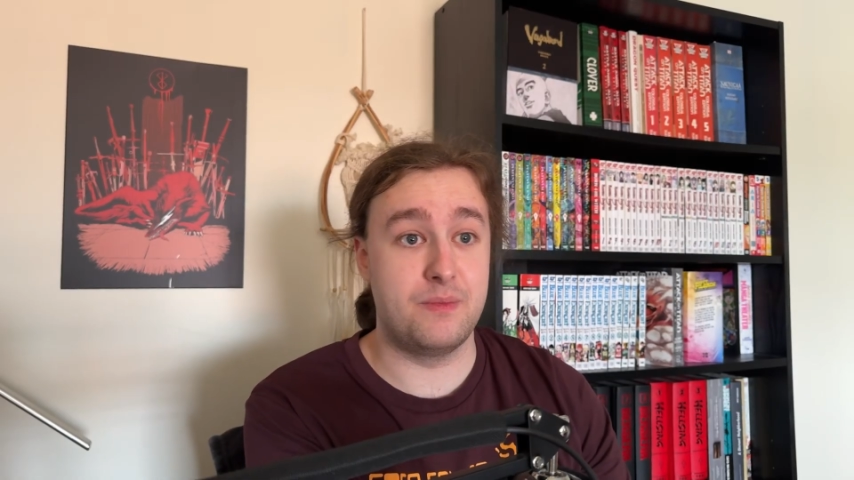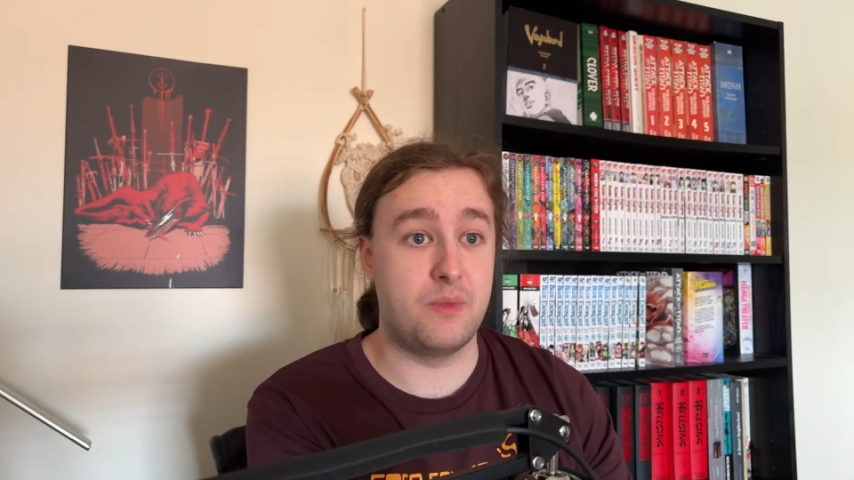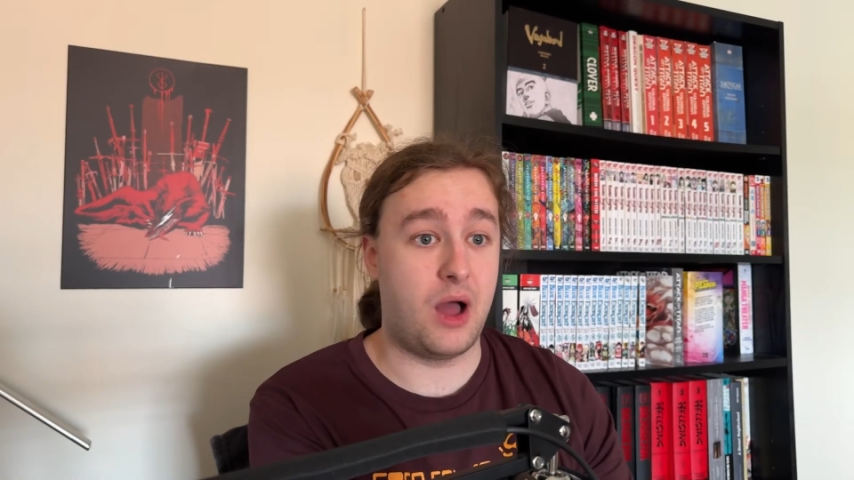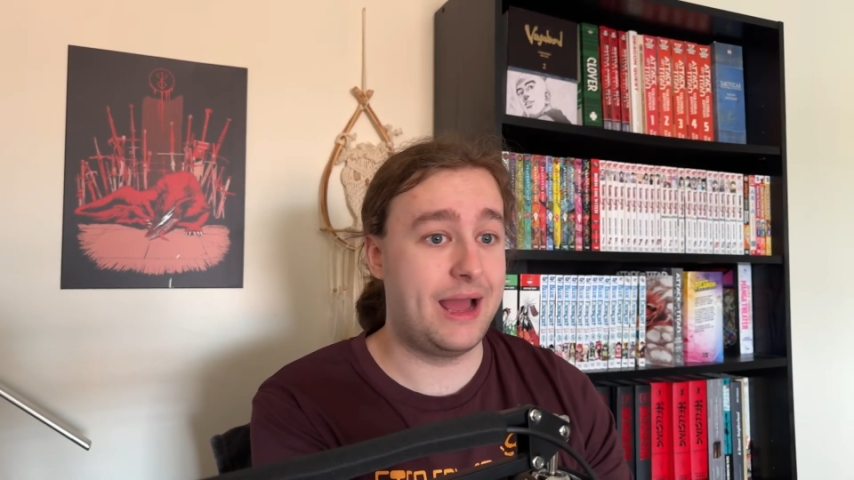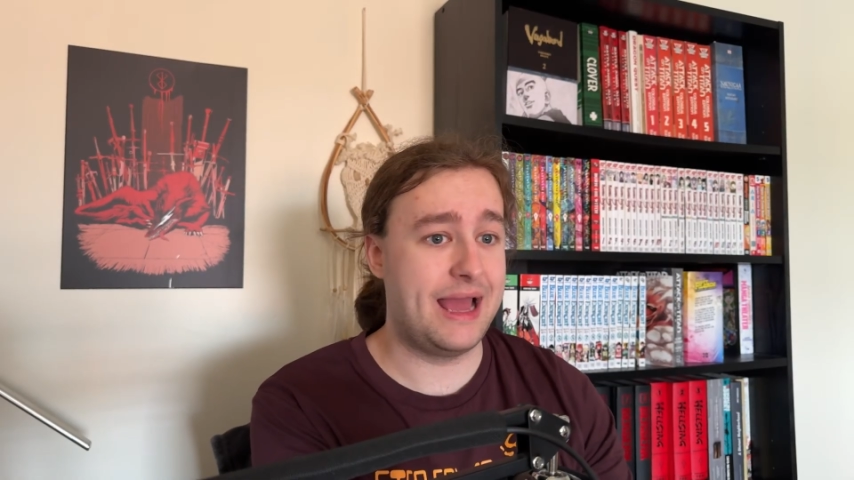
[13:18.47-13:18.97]

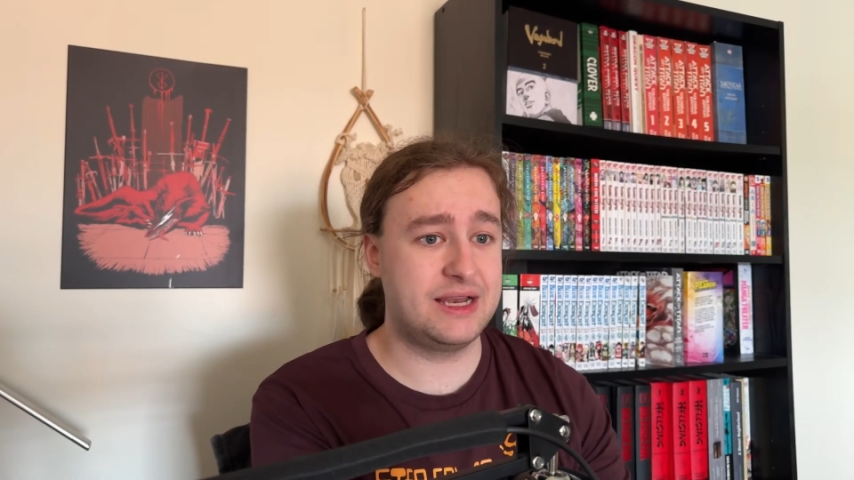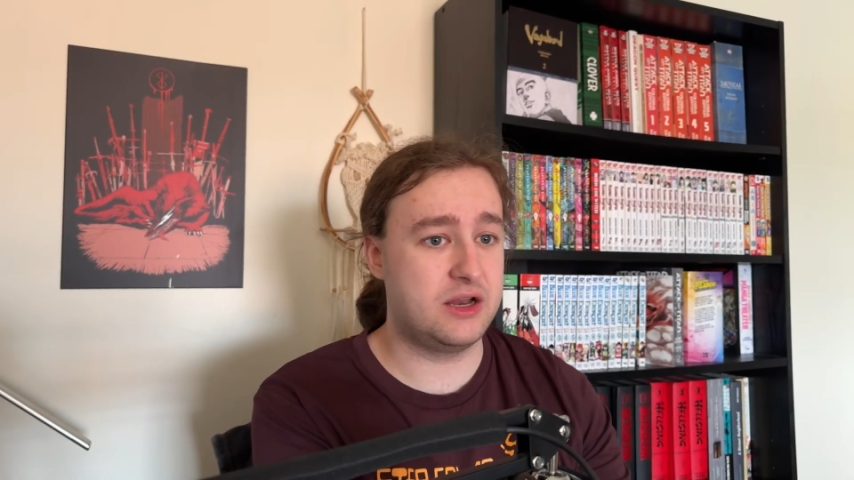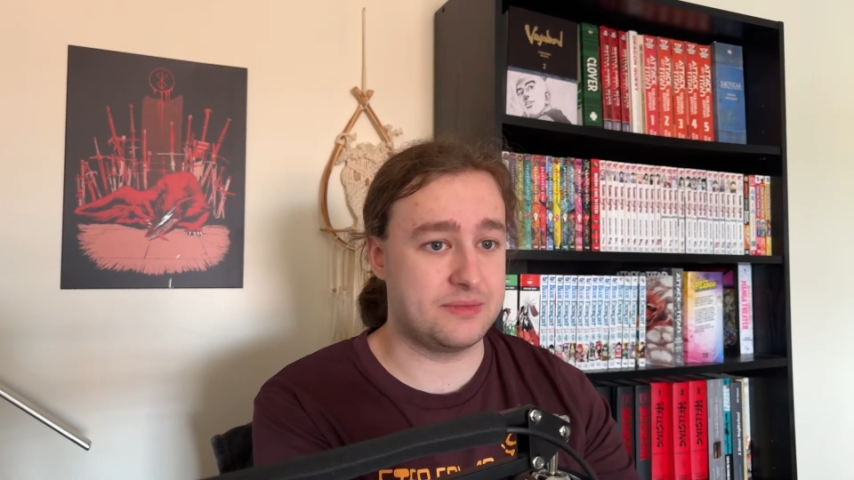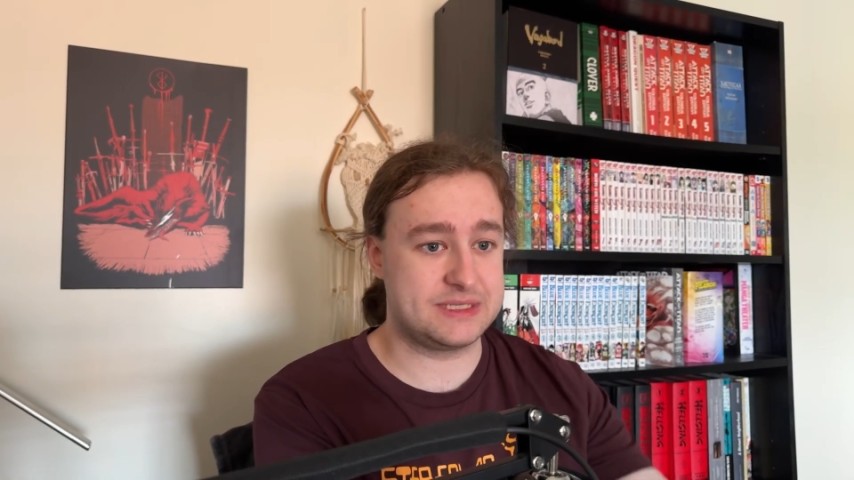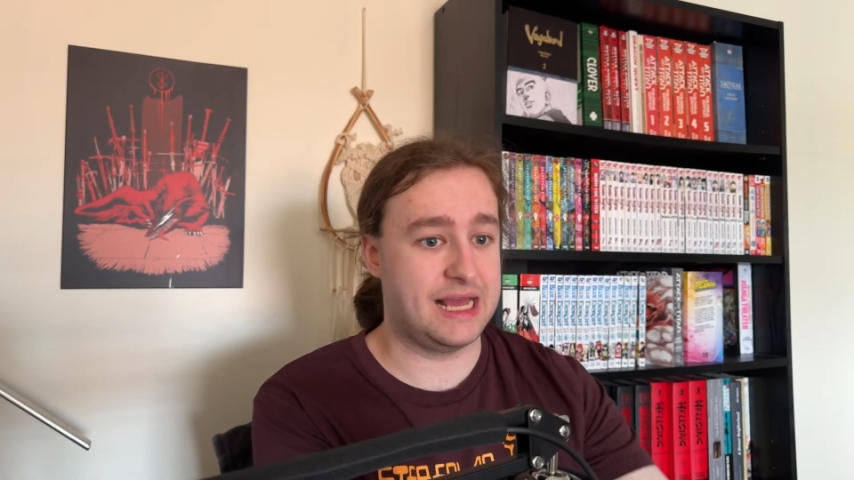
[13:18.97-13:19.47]
I ended
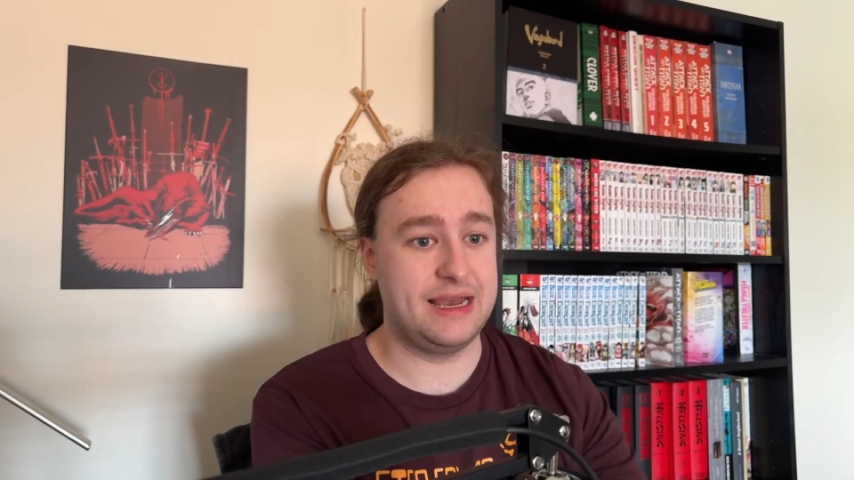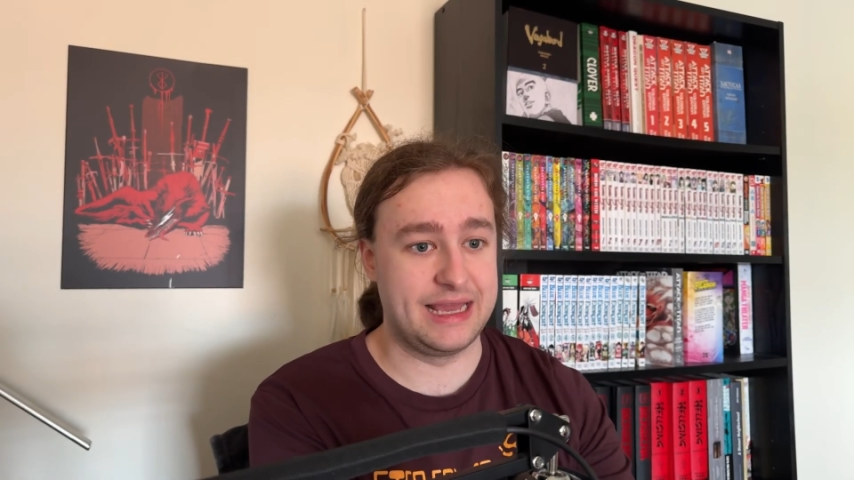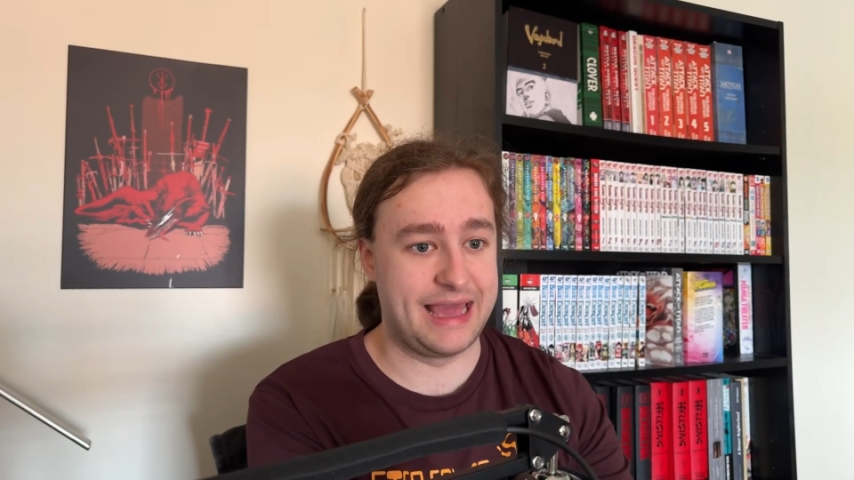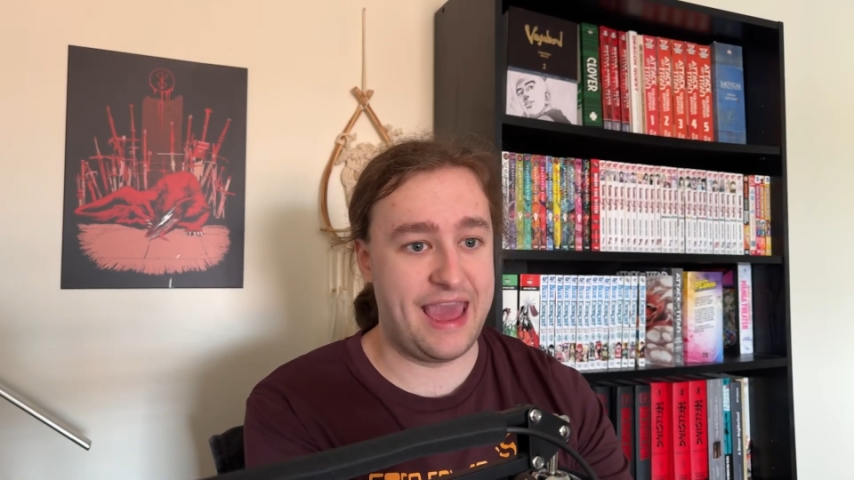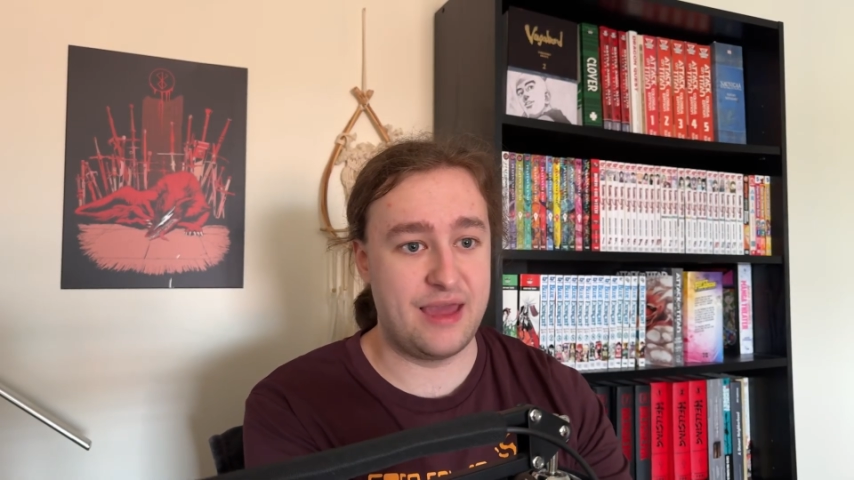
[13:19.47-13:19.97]
up selling a
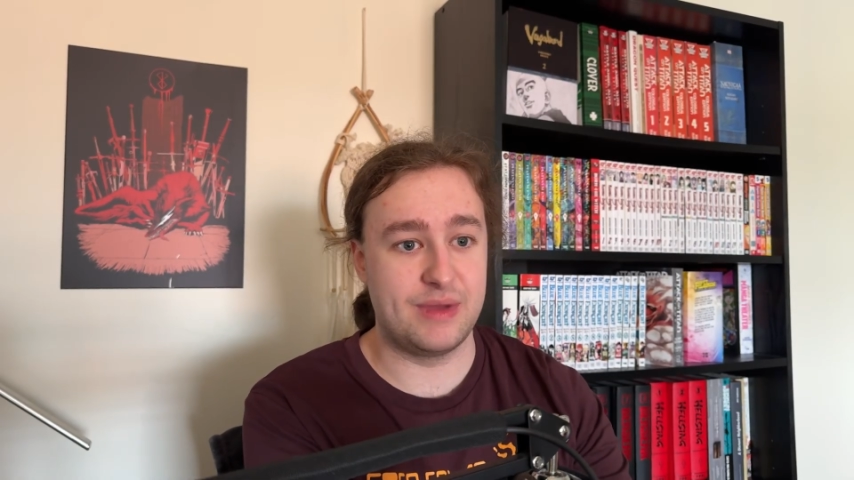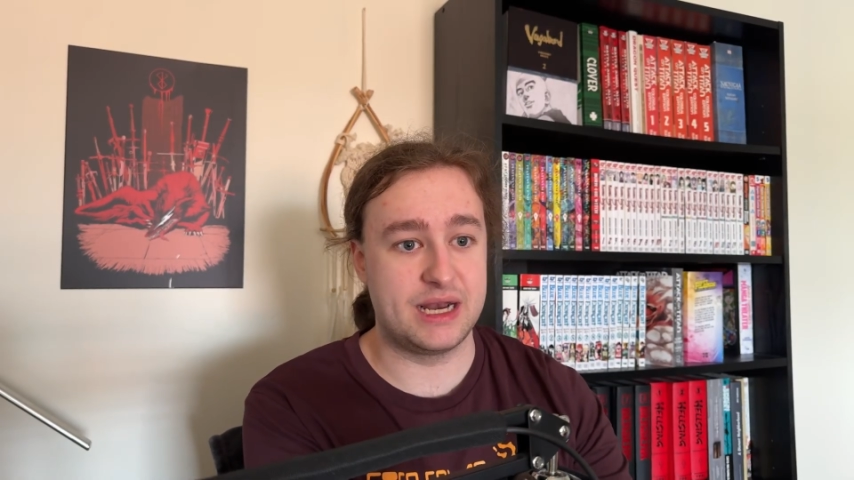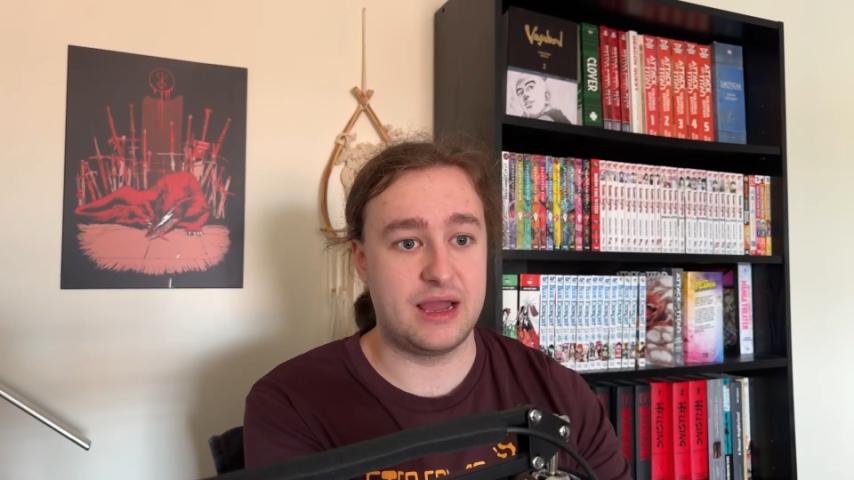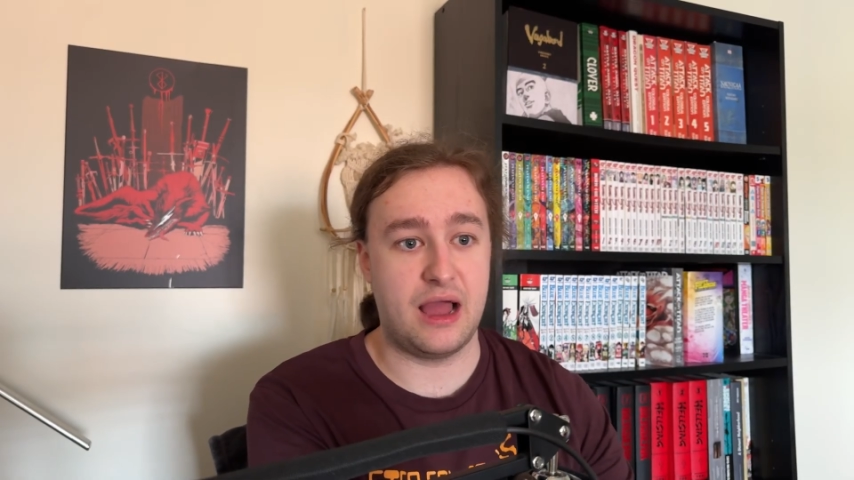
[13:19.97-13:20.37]
game and I,